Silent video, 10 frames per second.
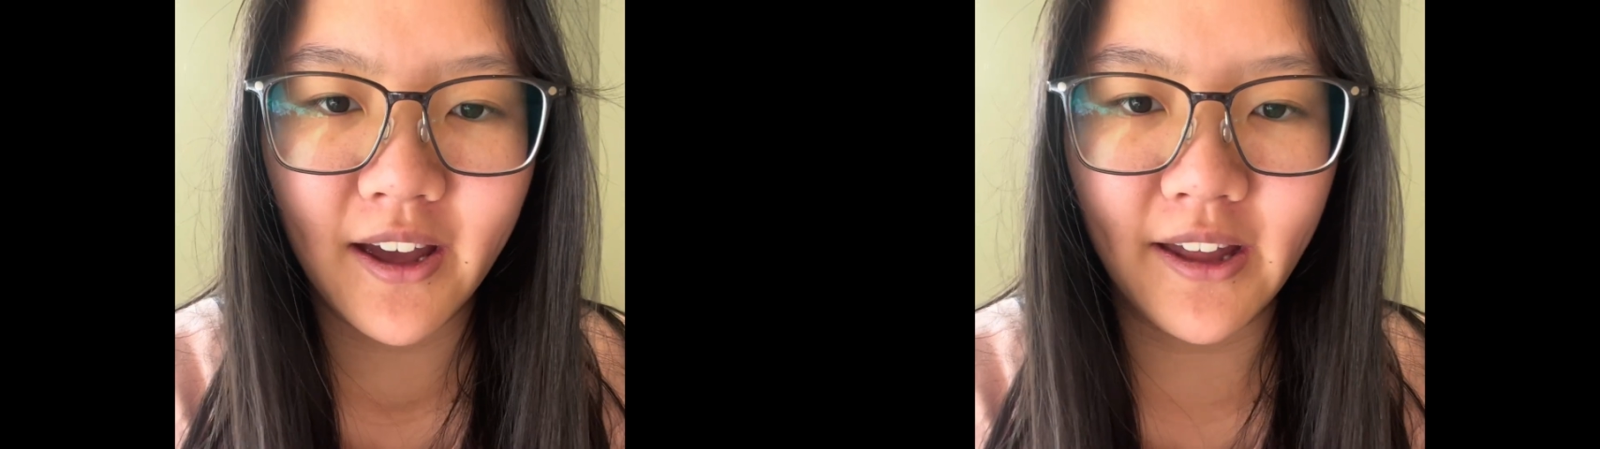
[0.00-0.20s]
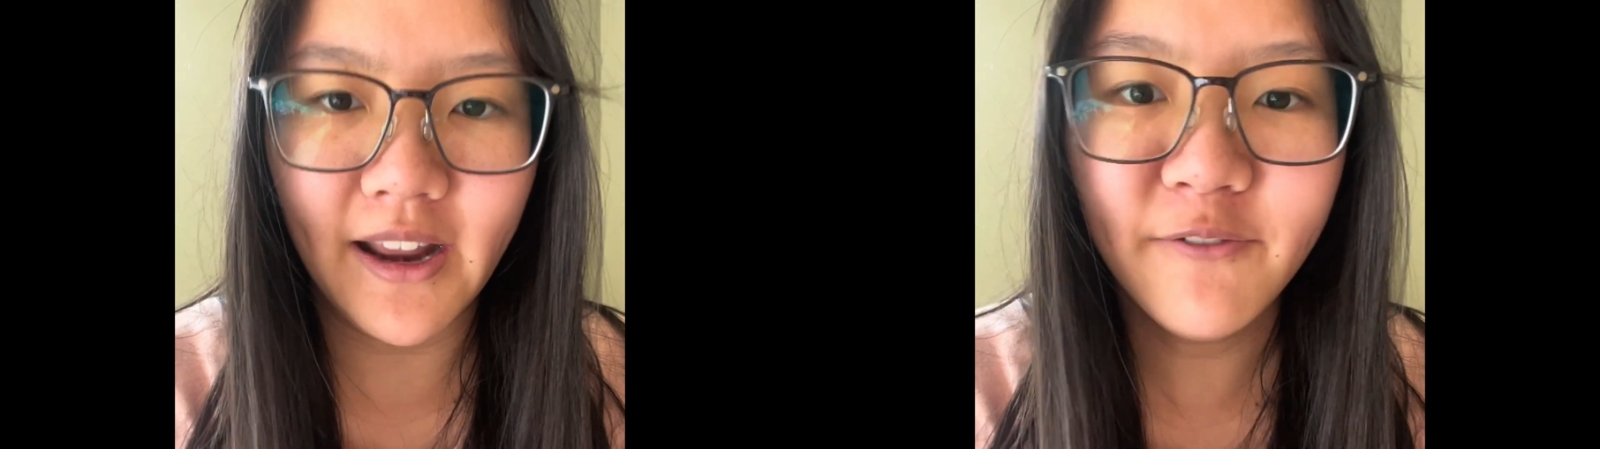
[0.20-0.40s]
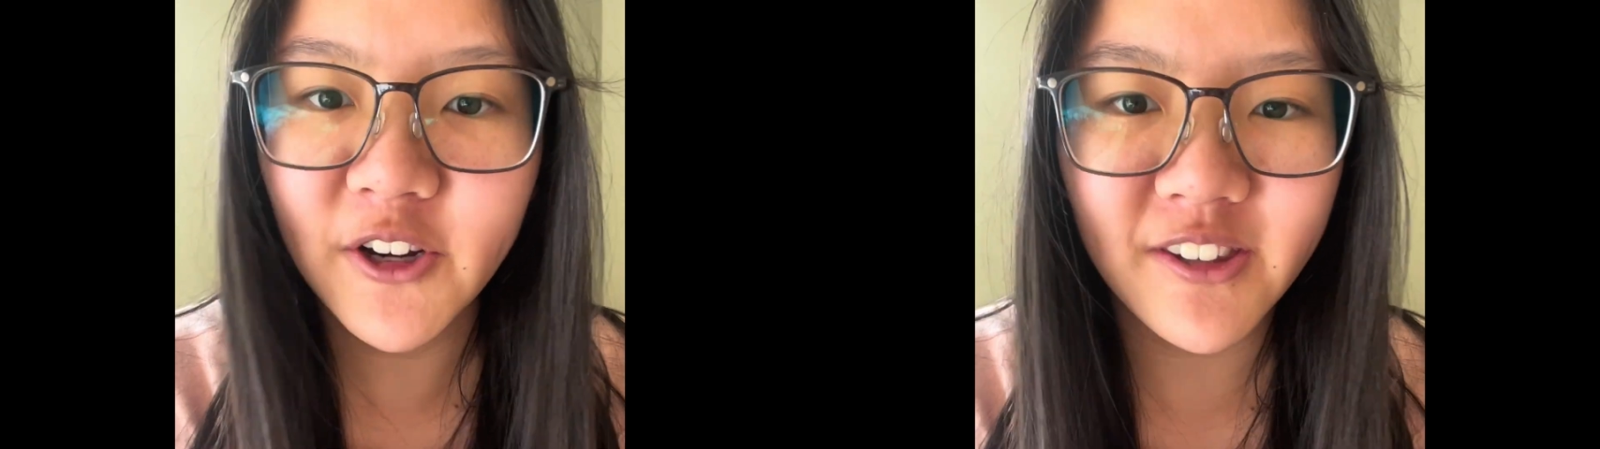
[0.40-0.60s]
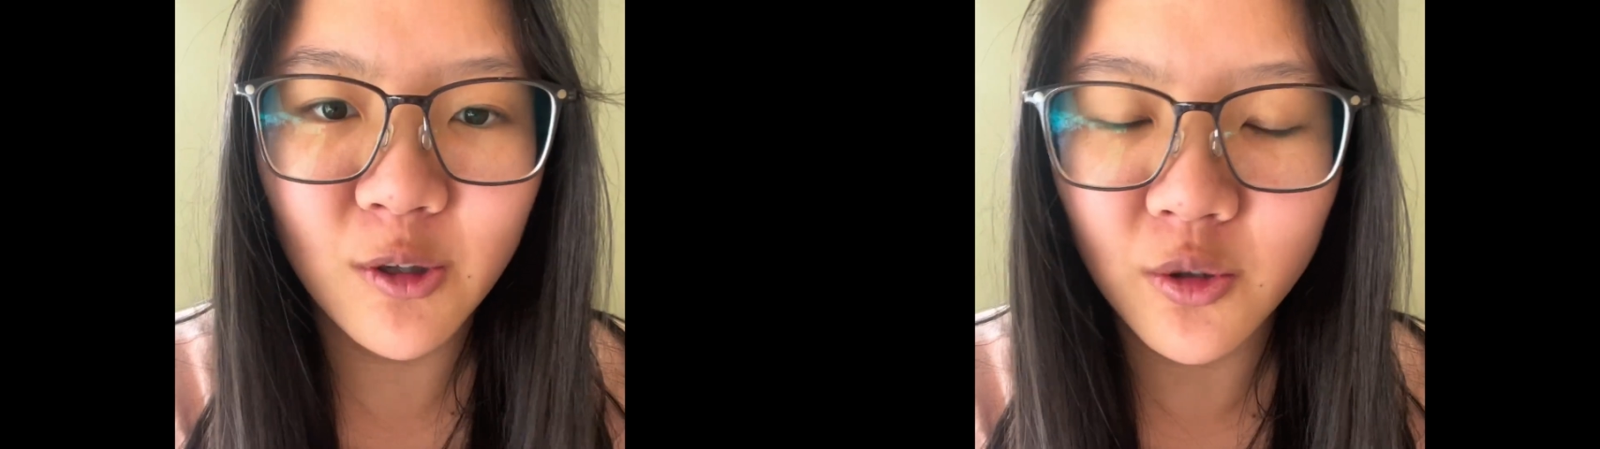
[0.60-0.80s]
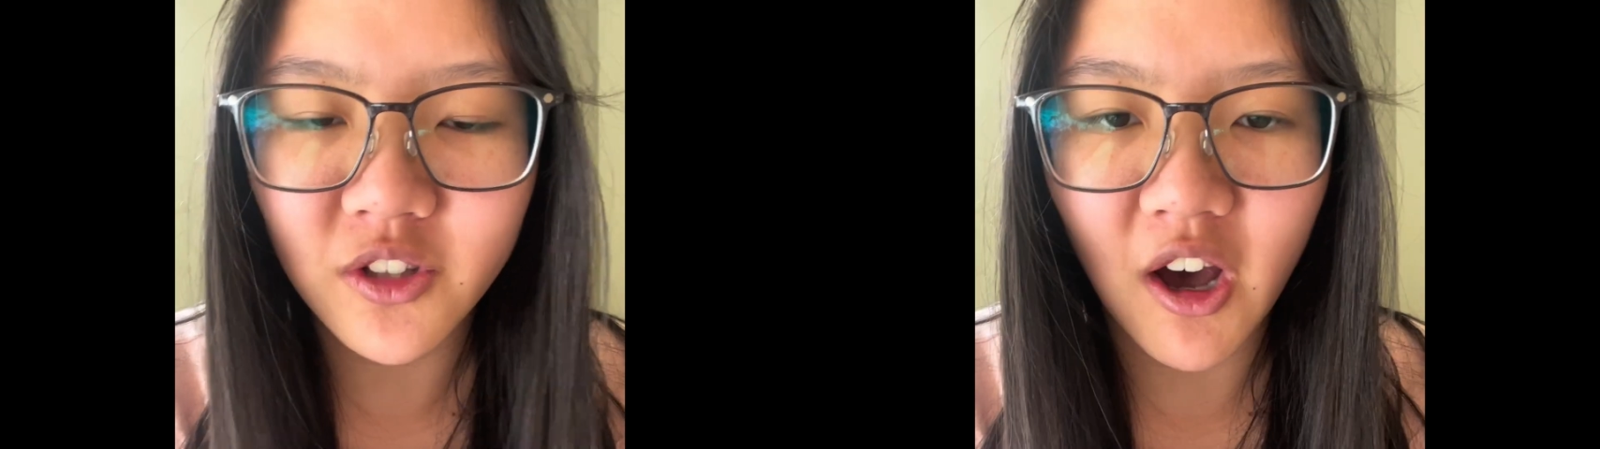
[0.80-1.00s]
and every
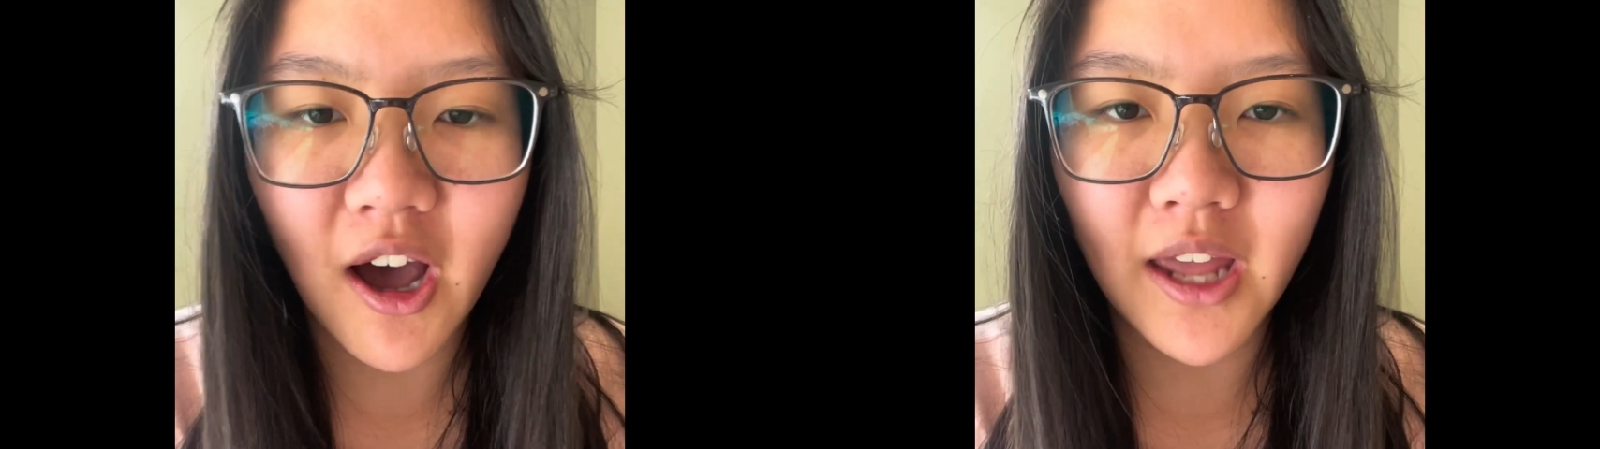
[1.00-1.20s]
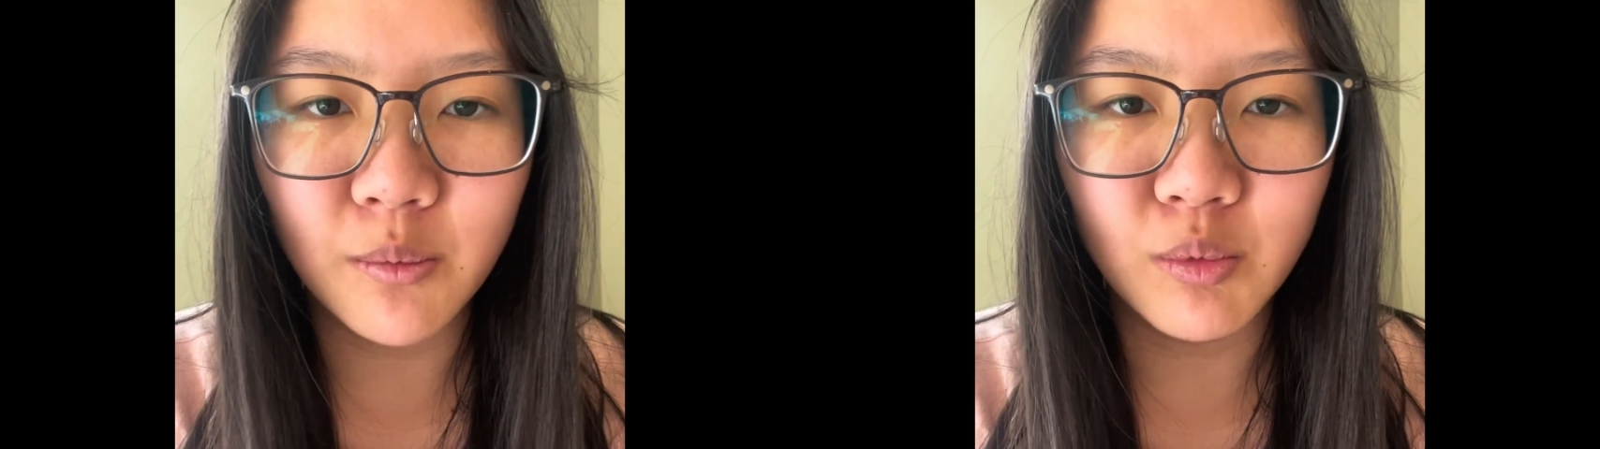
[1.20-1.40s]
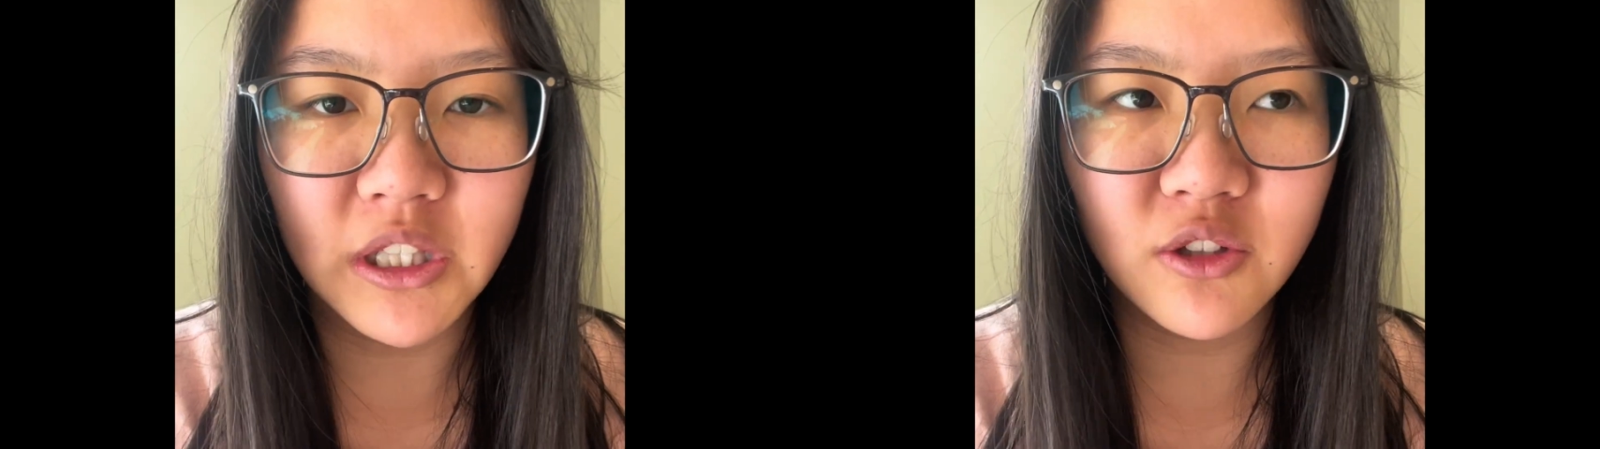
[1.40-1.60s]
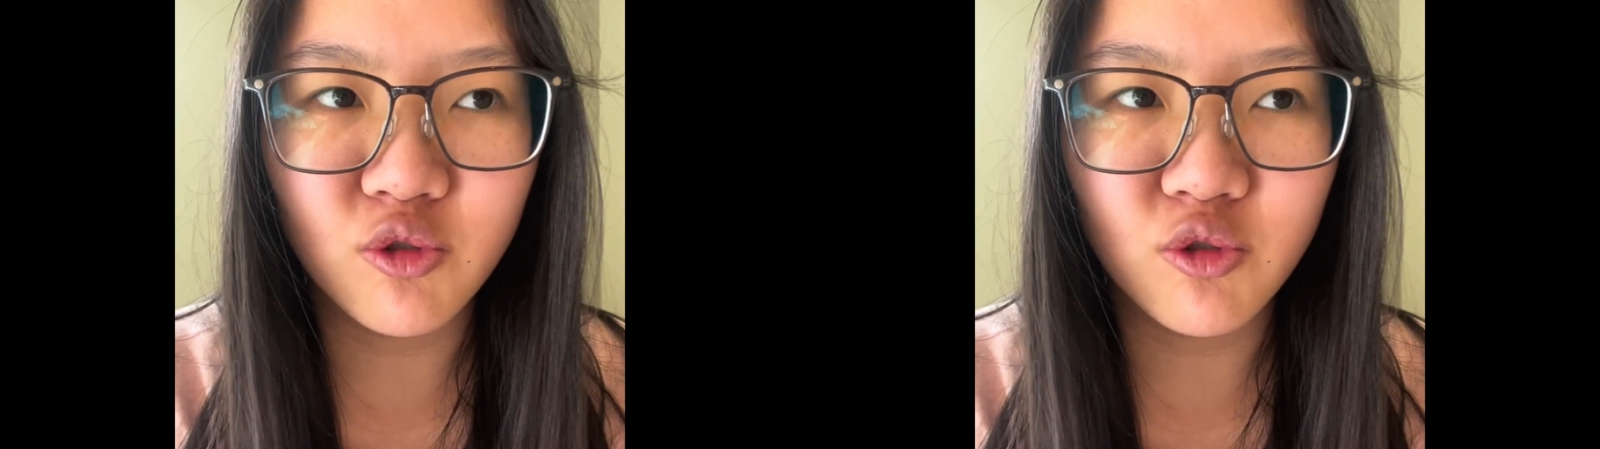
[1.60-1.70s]
single time we